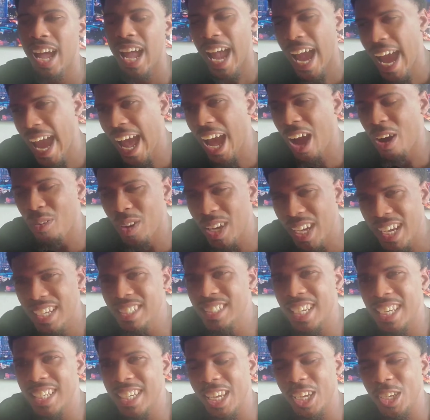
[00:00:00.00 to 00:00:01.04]
How
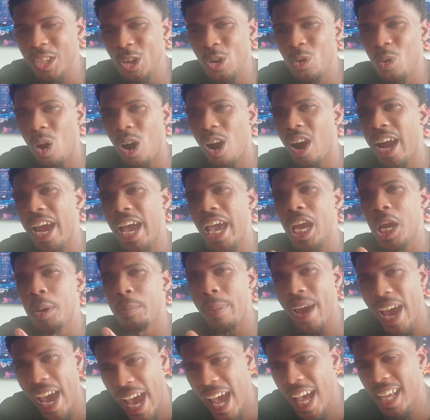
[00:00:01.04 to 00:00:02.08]
is it that you are a
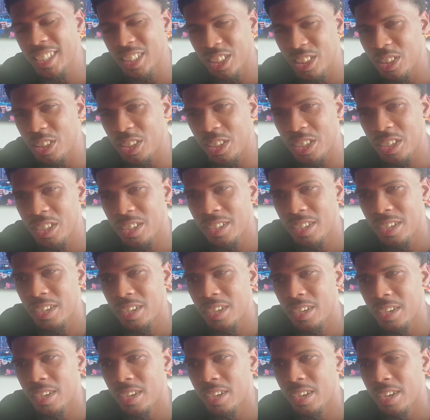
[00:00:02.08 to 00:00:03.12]
pastor?
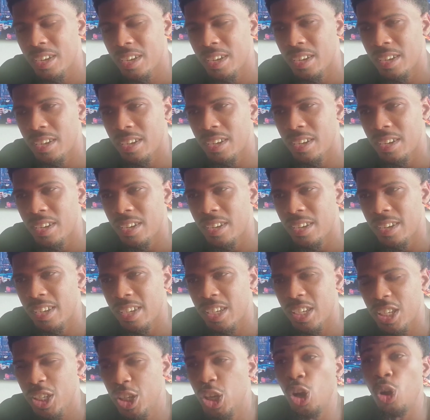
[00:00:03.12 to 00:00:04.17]

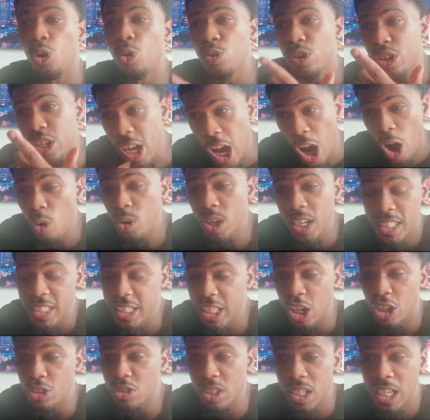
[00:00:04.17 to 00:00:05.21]
You know the
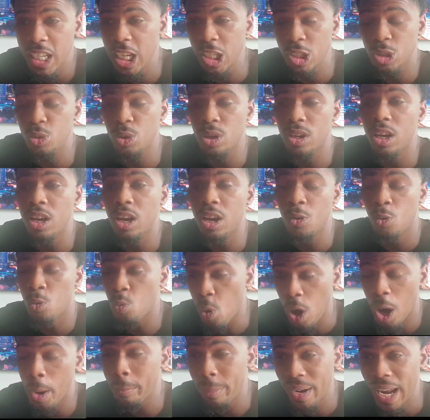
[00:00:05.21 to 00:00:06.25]
children of Israel
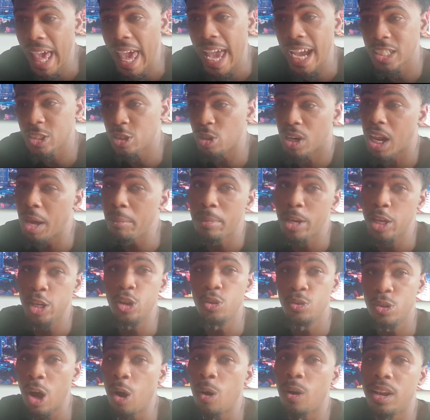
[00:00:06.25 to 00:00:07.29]
were black, so that means
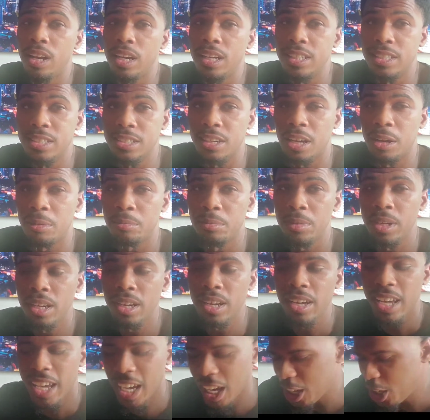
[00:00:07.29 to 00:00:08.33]
you know a little something.
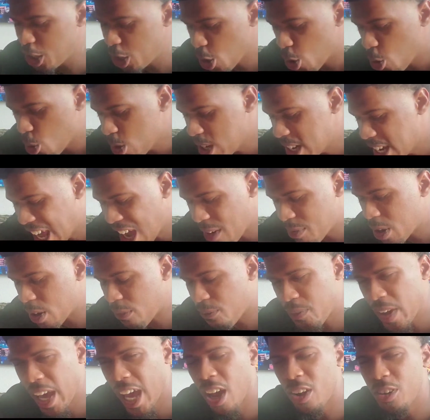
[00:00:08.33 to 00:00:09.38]
And you
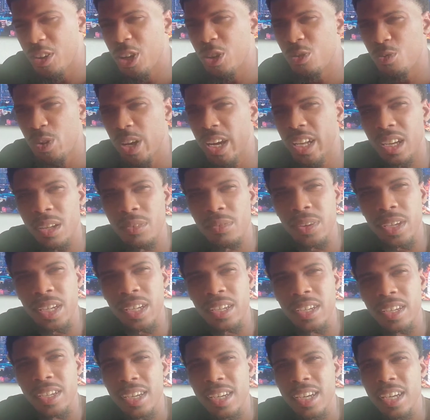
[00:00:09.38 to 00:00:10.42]
never found it
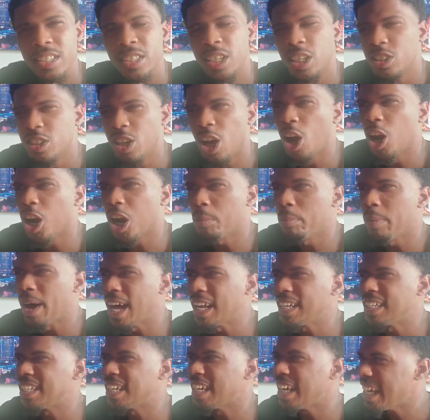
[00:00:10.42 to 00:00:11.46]
relevant to talk
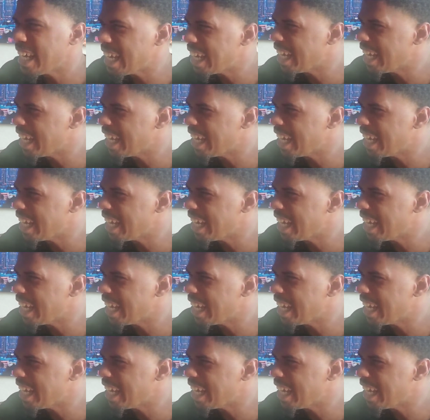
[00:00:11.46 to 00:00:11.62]
about the